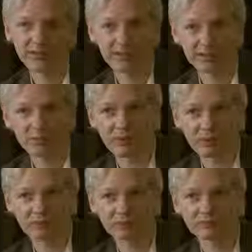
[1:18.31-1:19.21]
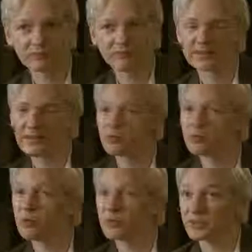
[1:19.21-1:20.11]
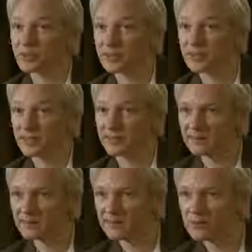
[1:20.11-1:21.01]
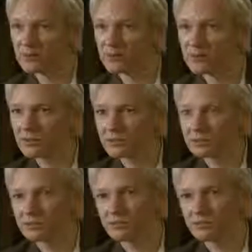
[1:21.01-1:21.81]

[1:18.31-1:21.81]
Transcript: It is being some force suppressing it, legal or